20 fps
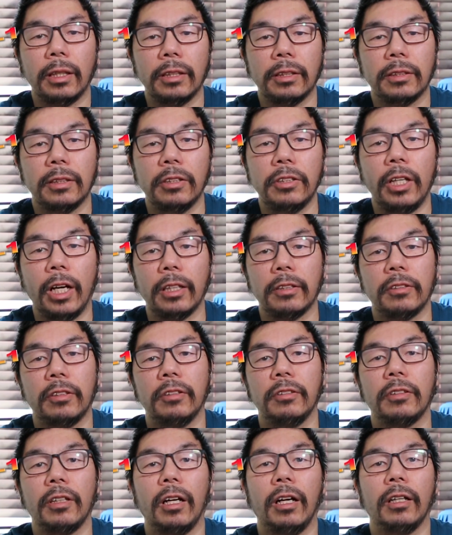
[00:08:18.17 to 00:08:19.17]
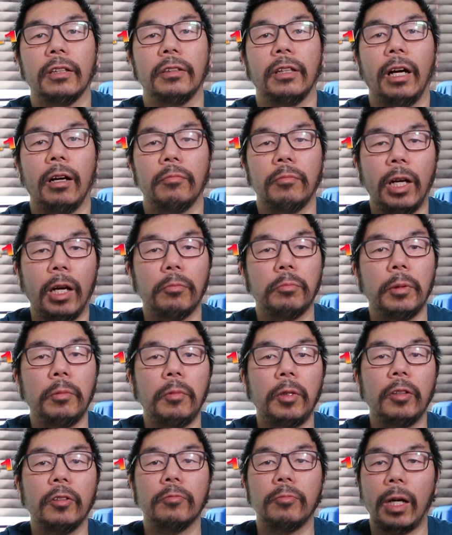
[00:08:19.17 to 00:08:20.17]
suggestions on
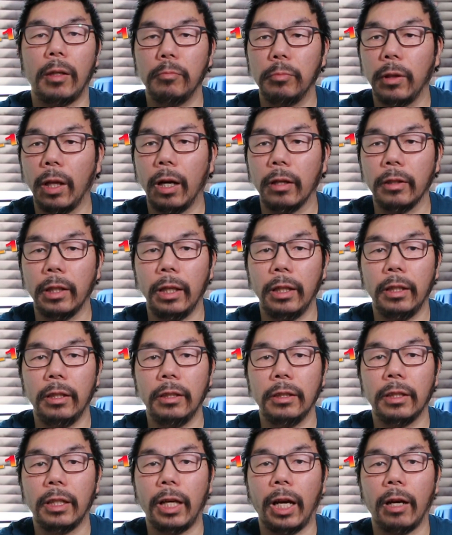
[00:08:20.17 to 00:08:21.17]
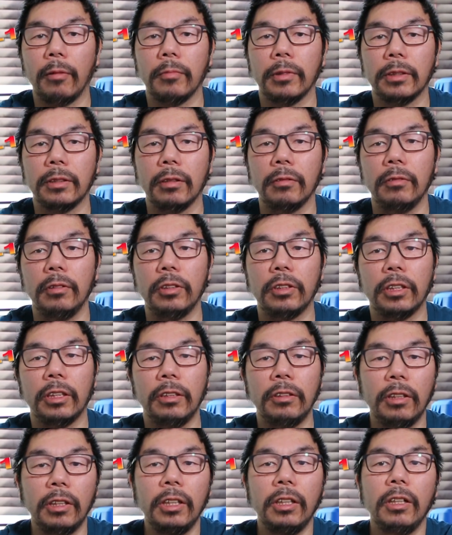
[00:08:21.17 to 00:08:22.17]
helping me with my blogging camera
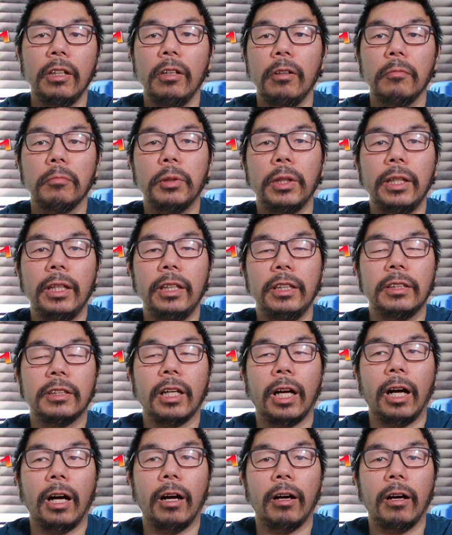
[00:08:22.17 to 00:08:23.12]
solution, please